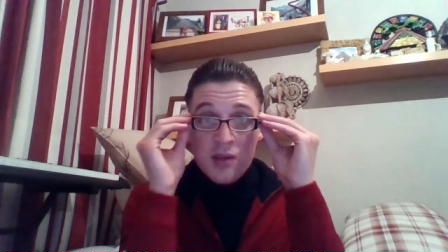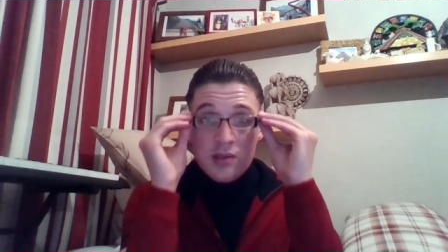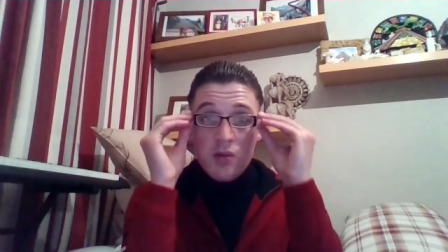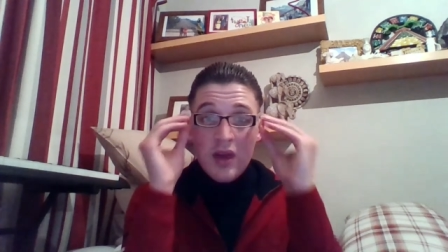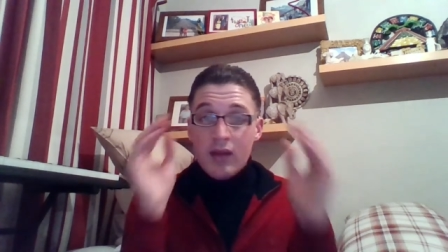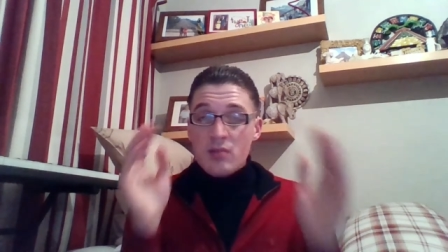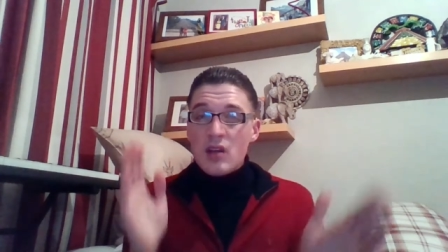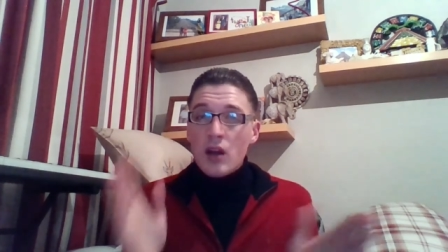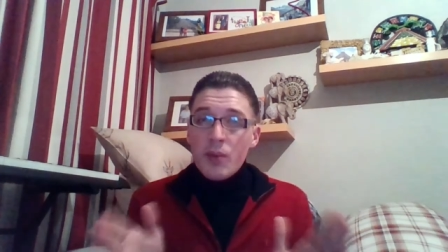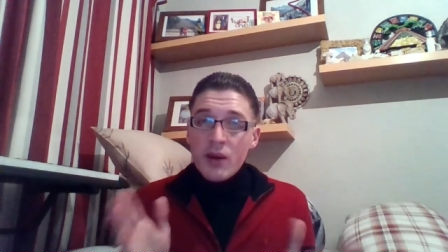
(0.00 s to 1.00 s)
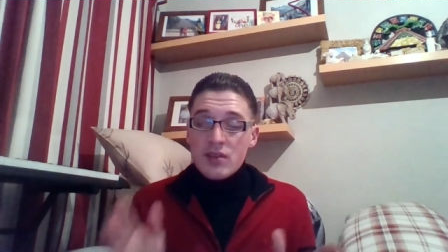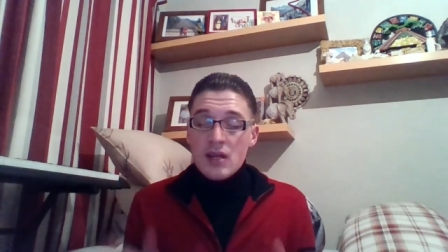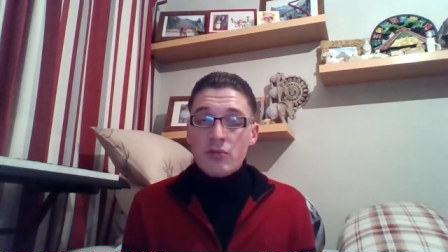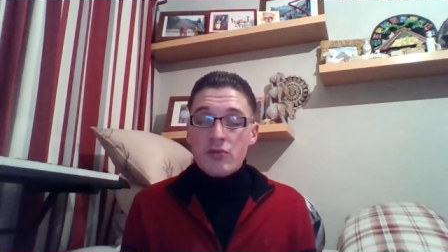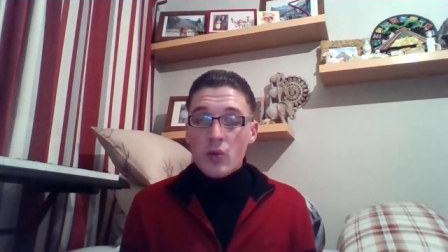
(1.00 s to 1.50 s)
so yeah, that was a little bit of a
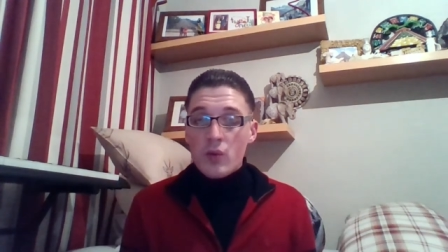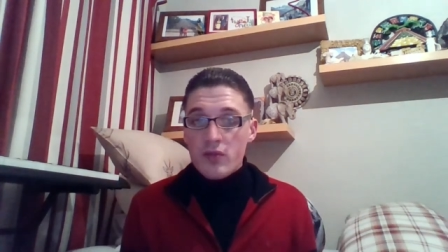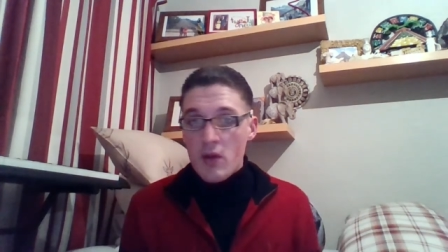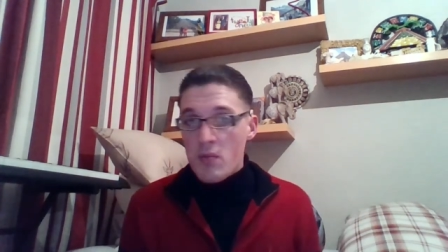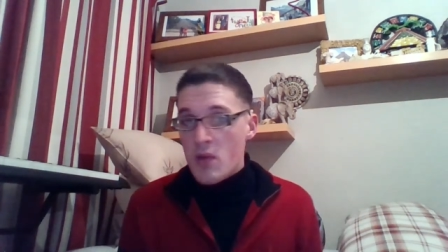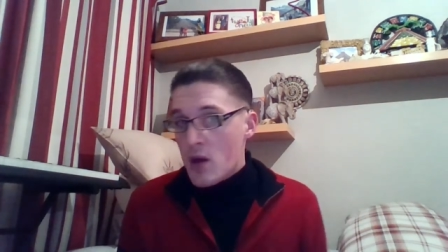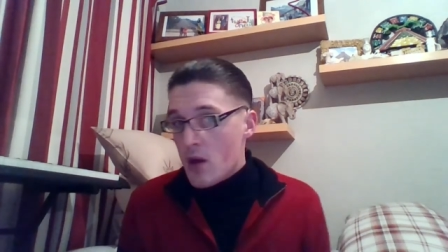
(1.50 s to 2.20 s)
downfall with them.